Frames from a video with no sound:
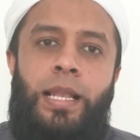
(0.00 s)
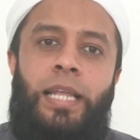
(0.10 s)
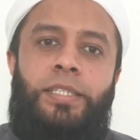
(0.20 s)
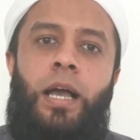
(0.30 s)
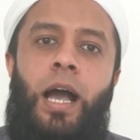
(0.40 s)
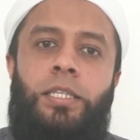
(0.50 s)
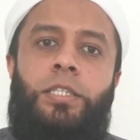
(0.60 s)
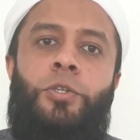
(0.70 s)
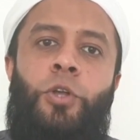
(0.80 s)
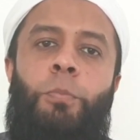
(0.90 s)
Let
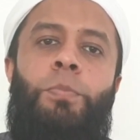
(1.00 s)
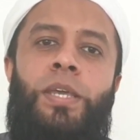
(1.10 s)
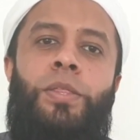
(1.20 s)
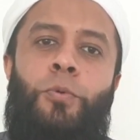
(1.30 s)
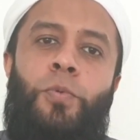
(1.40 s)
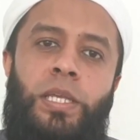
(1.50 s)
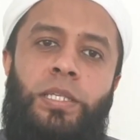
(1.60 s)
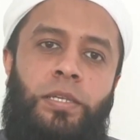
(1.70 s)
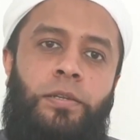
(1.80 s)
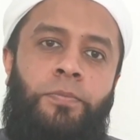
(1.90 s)
us not be the
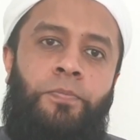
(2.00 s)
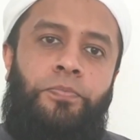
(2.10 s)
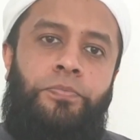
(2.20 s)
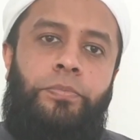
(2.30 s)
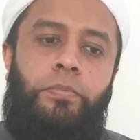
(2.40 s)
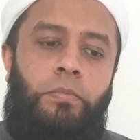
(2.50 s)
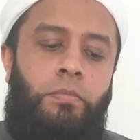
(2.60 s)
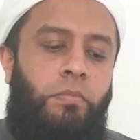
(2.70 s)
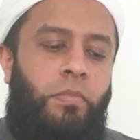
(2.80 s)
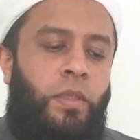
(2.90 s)
reason
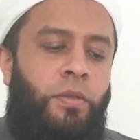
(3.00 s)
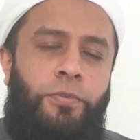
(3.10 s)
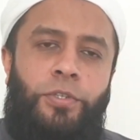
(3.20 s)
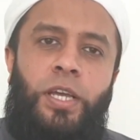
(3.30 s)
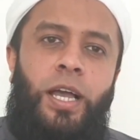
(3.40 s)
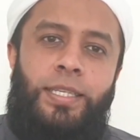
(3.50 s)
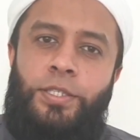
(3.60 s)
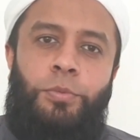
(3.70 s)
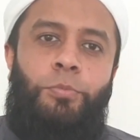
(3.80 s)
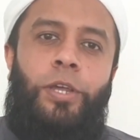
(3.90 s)
for ties
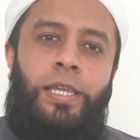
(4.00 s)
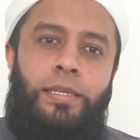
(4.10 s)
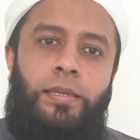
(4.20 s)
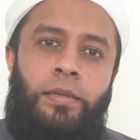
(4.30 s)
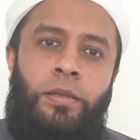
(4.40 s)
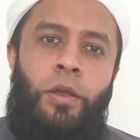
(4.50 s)
to break.